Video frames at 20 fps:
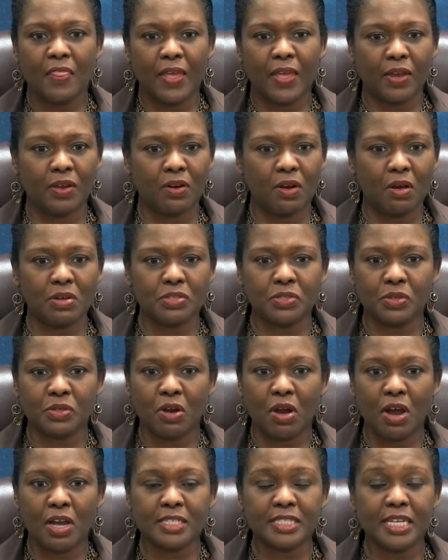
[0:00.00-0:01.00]
They can also
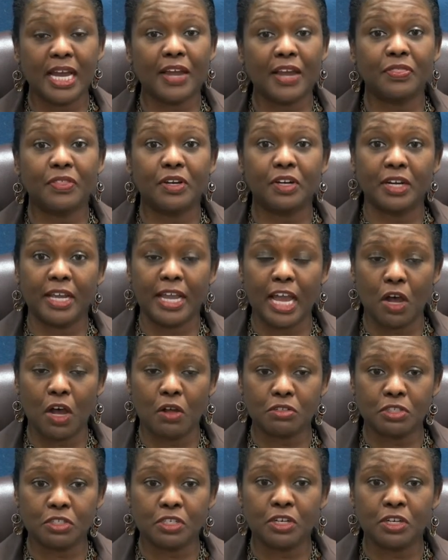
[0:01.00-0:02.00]
contact their
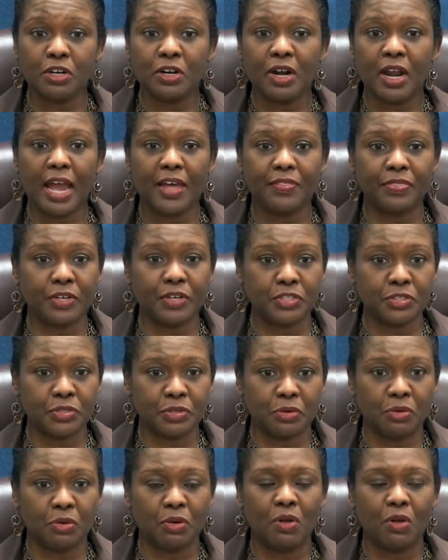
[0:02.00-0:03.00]
counselor at their
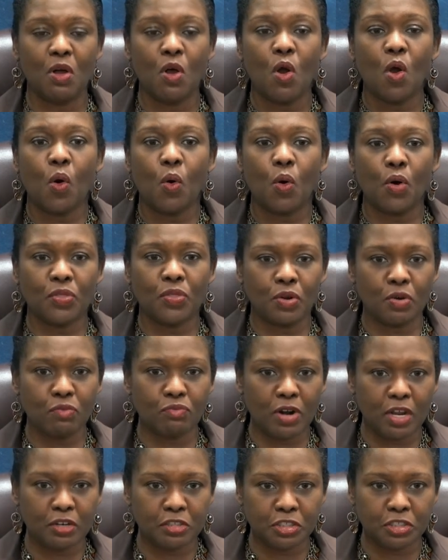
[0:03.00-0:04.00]
school or their
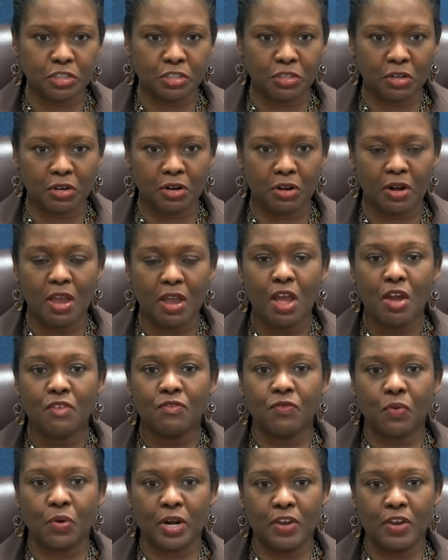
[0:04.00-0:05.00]
registrar
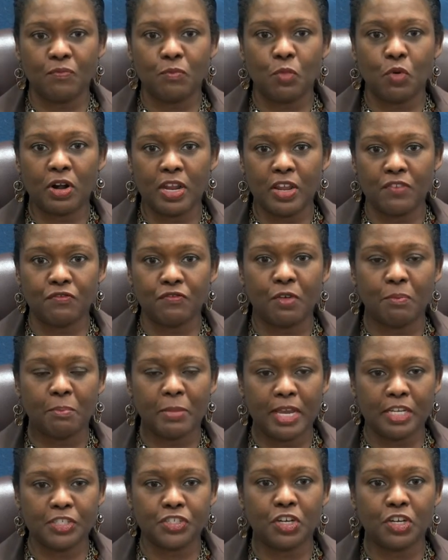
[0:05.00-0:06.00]
for more
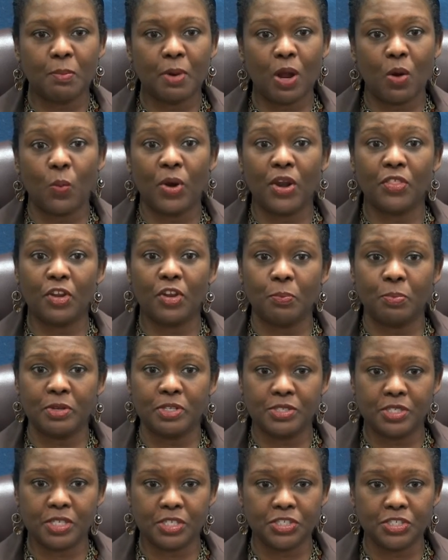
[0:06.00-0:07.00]
information about where their
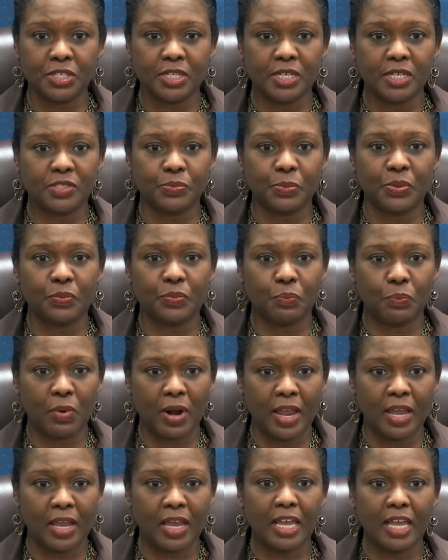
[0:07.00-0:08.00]
position is with
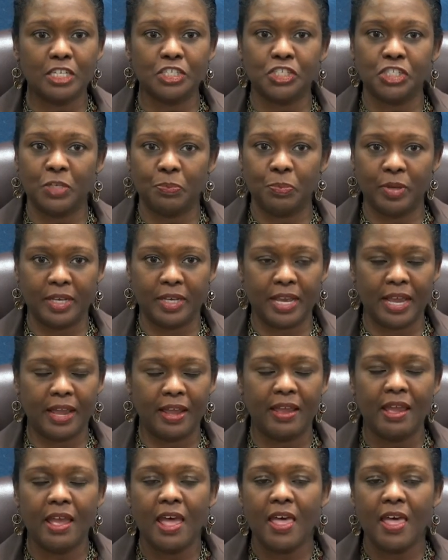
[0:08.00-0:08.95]
rank and GPA.